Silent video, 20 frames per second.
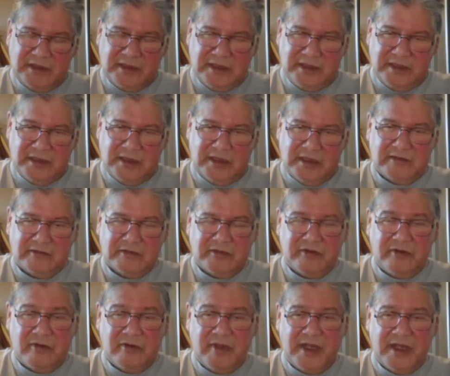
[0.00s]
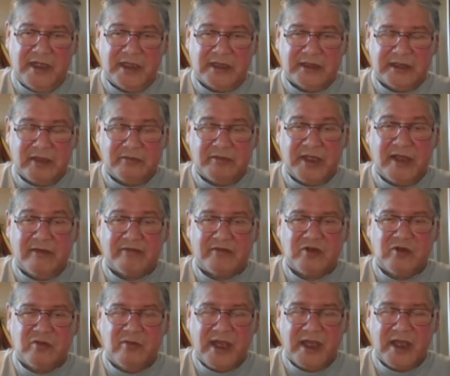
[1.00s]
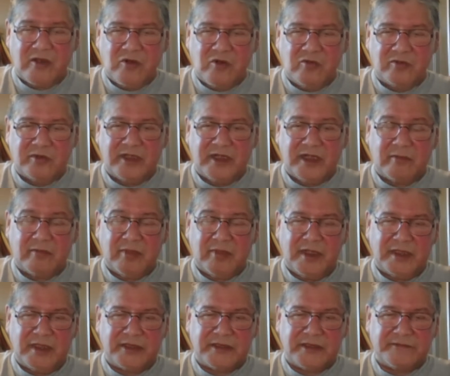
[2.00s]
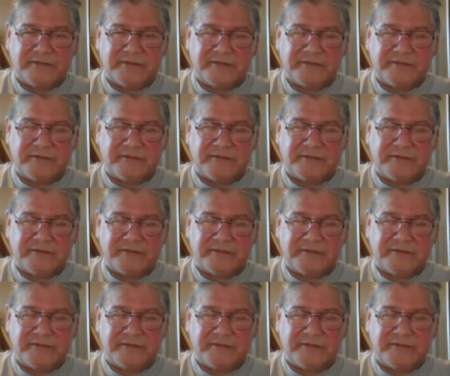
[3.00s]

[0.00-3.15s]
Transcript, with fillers: and uh, to remind us that we have to go back home to that place.